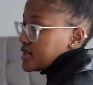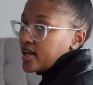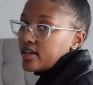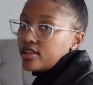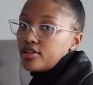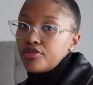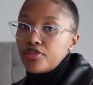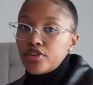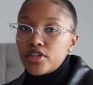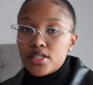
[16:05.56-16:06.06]
Like
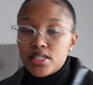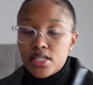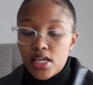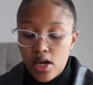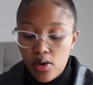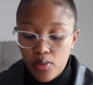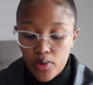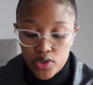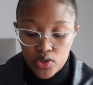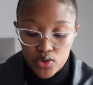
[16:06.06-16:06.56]
the first day
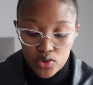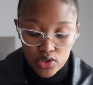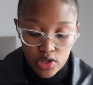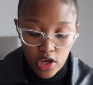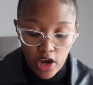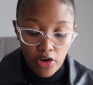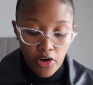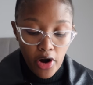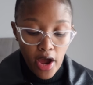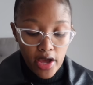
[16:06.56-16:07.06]
I went to
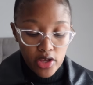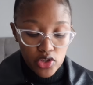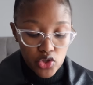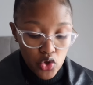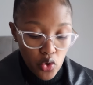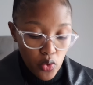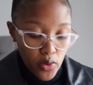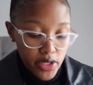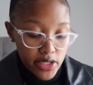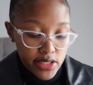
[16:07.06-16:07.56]
Zara, I
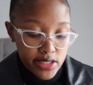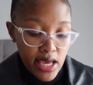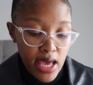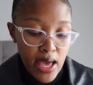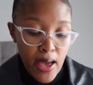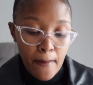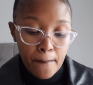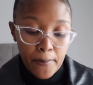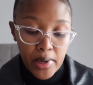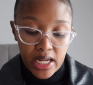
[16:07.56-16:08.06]
saw it,
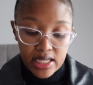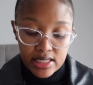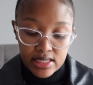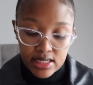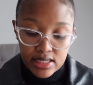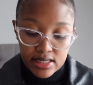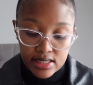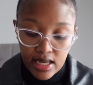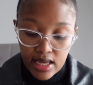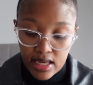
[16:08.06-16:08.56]
but I
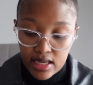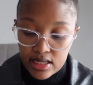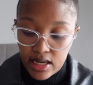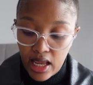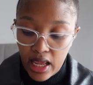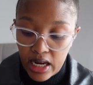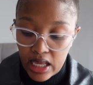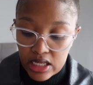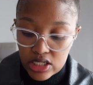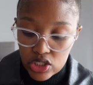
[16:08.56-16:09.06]
didn't take it
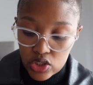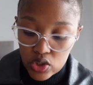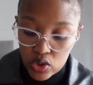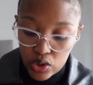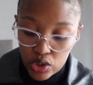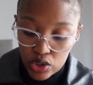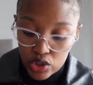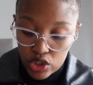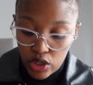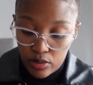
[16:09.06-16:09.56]
and I just
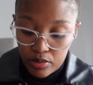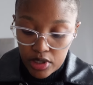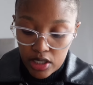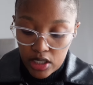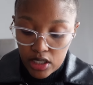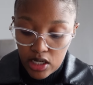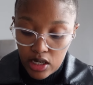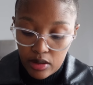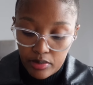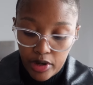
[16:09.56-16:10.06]
couldn't stop
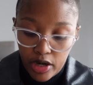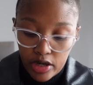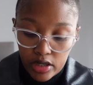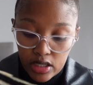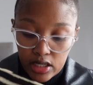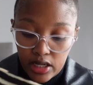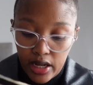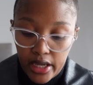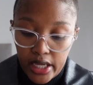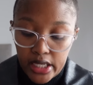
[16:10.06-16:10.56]
thinking about
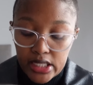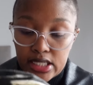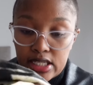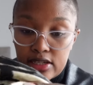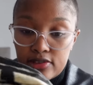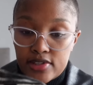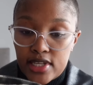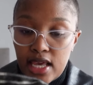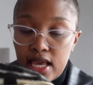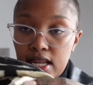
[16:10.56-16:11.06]
it. Like it
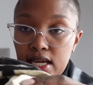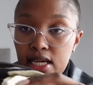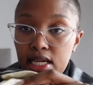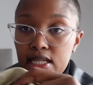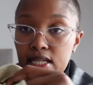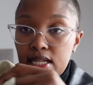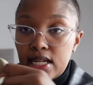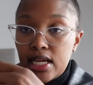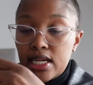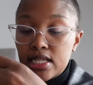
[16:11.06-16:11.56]
gives
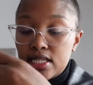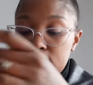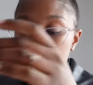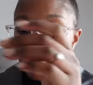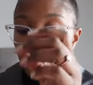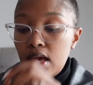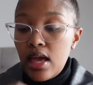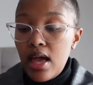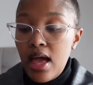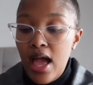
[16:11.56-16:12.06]
elegant
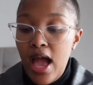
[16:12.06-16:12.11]
lady.